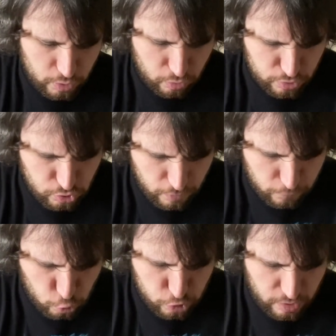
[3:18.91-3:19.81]
Okay, so the
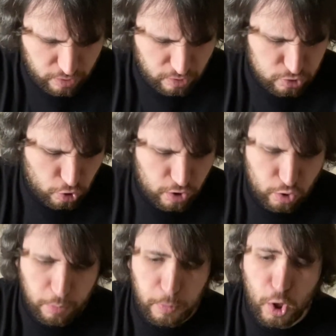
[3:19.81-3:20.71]
first thing that I saw
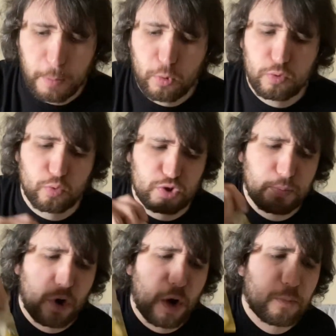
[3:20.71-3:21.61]
here on pop was
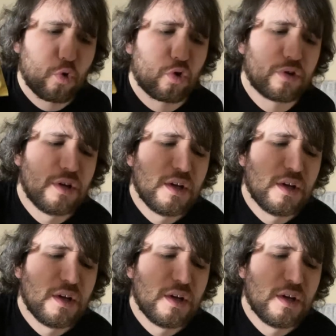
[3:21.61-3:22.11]
popcorn.